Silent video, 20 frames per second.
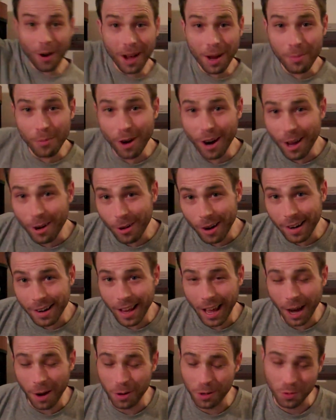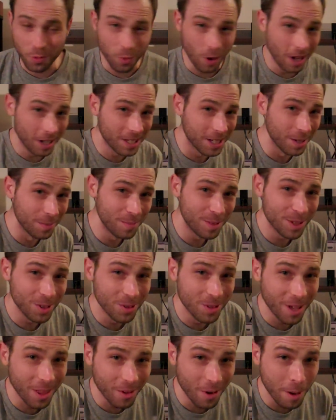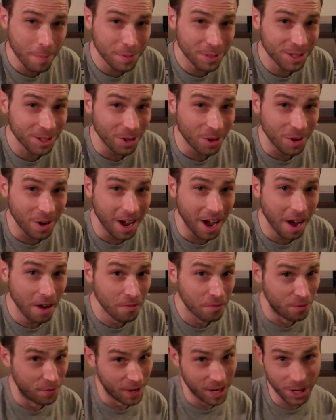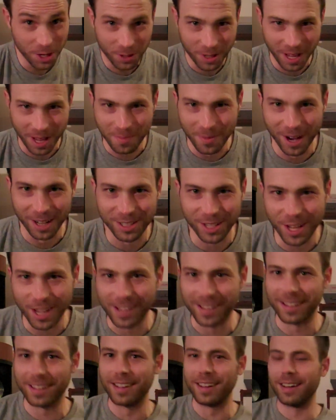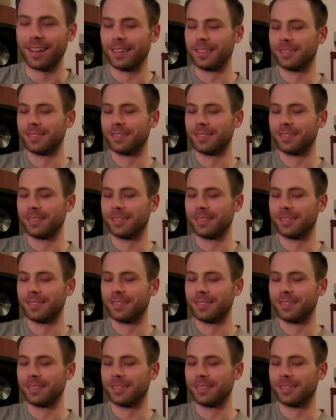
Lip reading: I'm Ryan right now, and welcome to another episode of Video Game Hunting.